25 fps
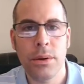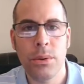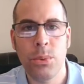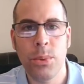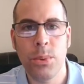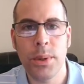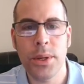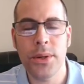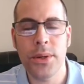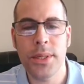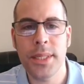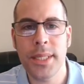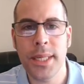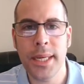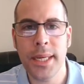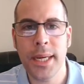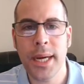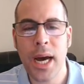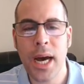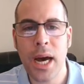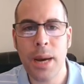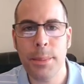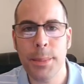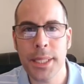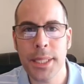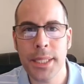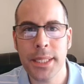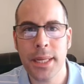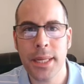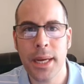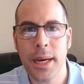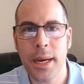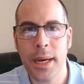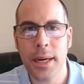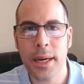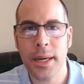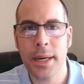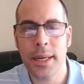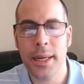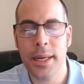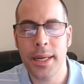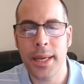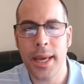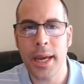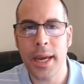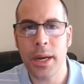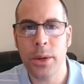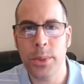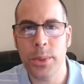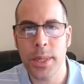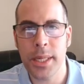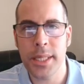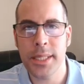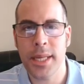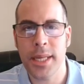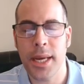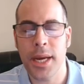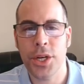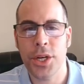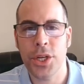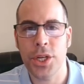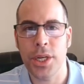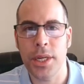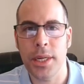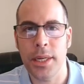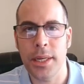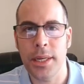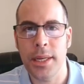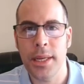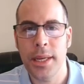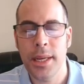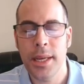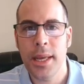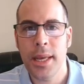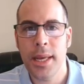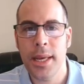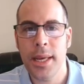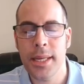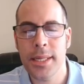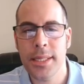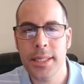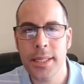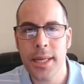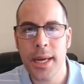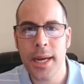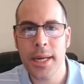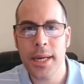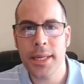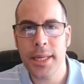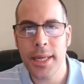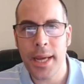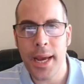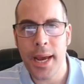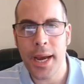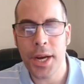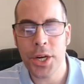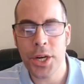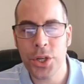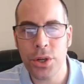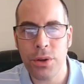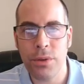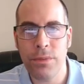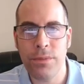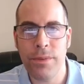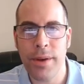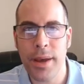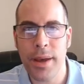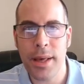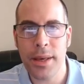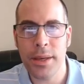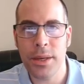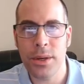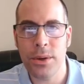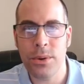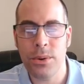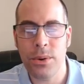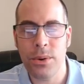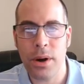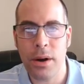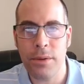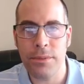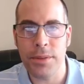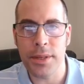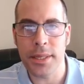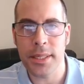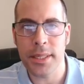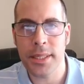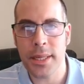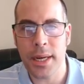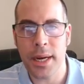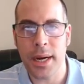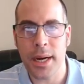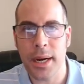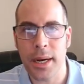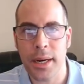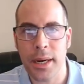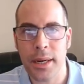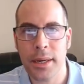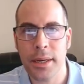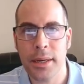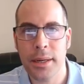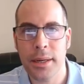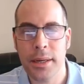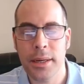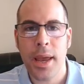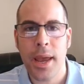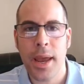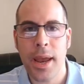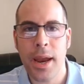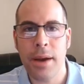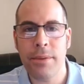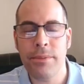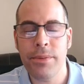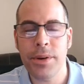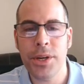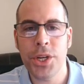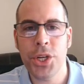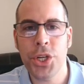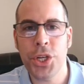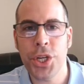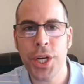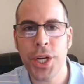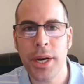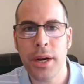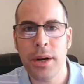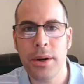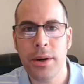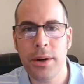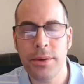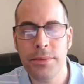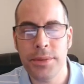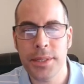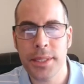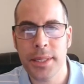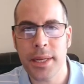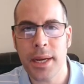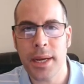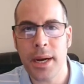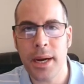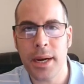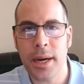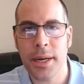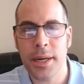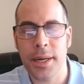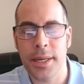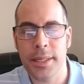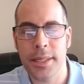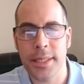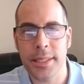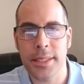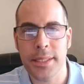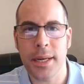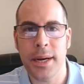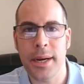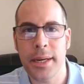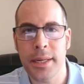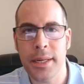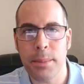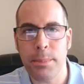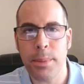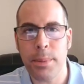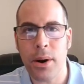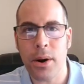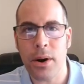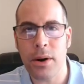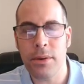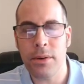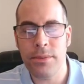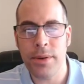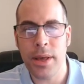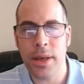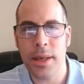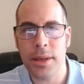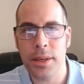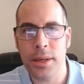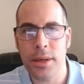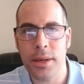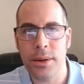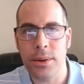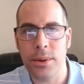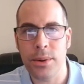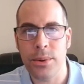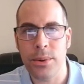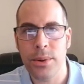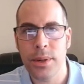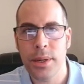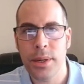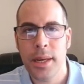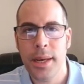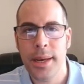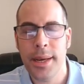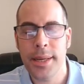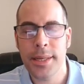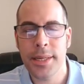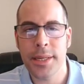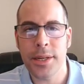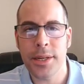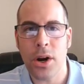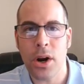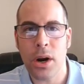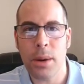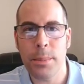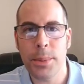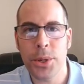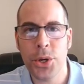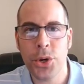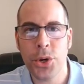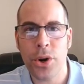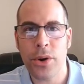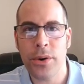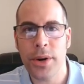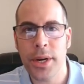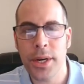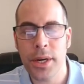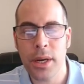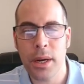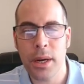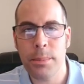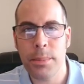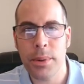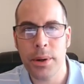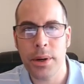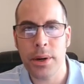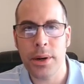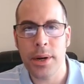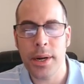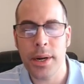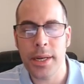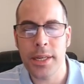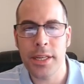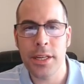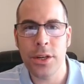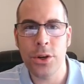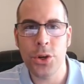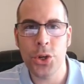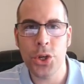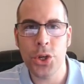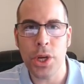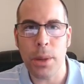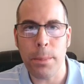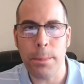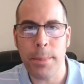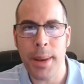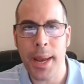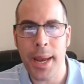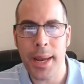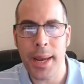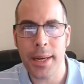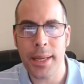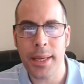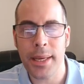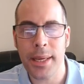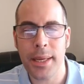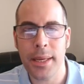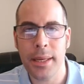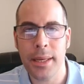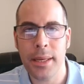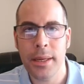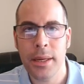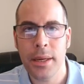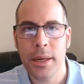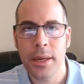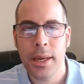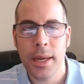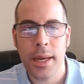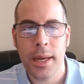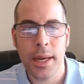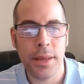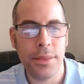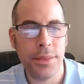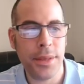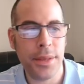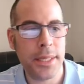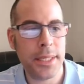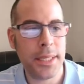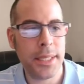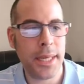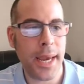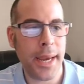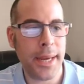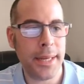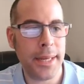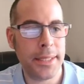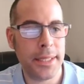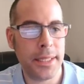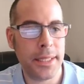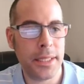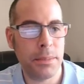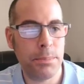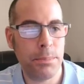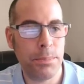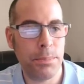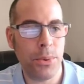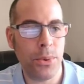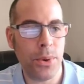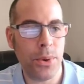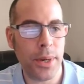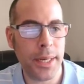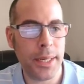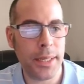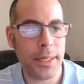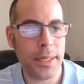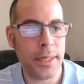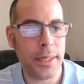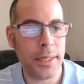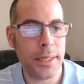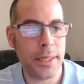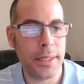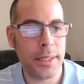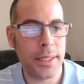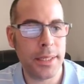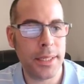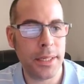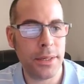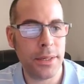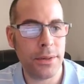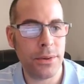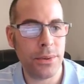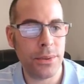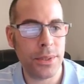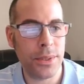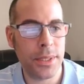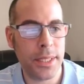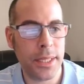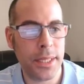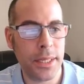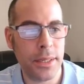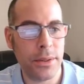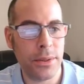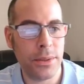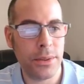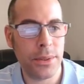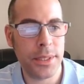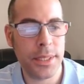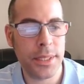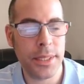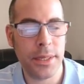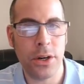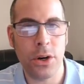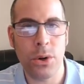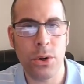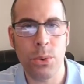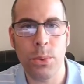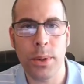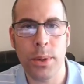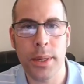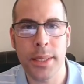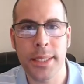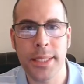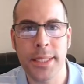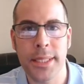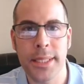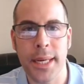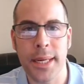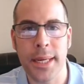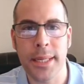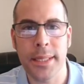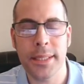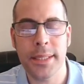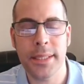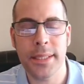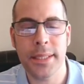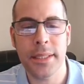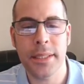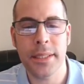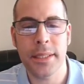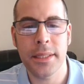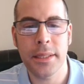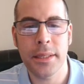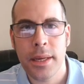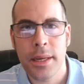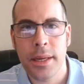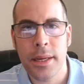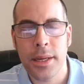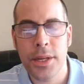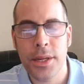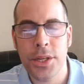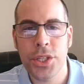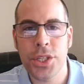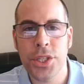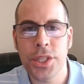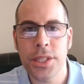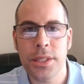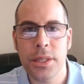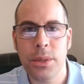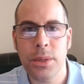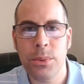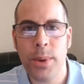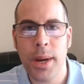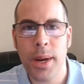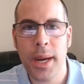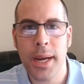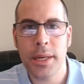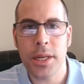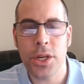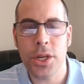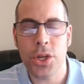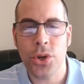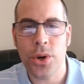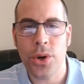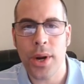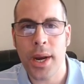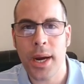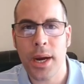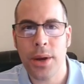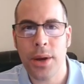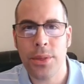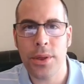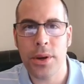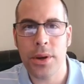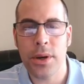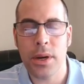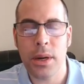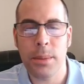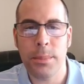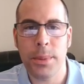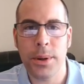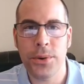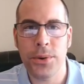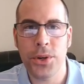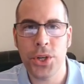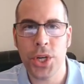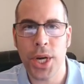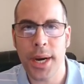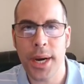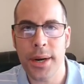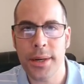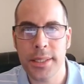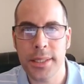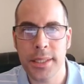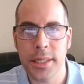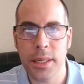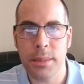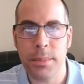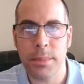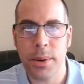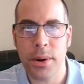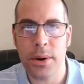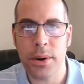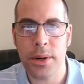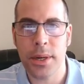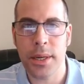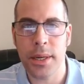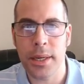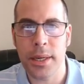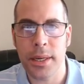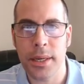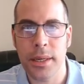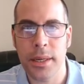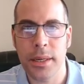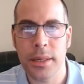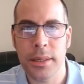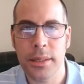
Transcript: When you see common stock in the equity section, it's not the actual value of the stock. Every share of stock is assigned a par value. It's an arbitrary number. It's usually a penny. In this case, it's 0.0001 cents. It's just a way to track the number of shares in the market.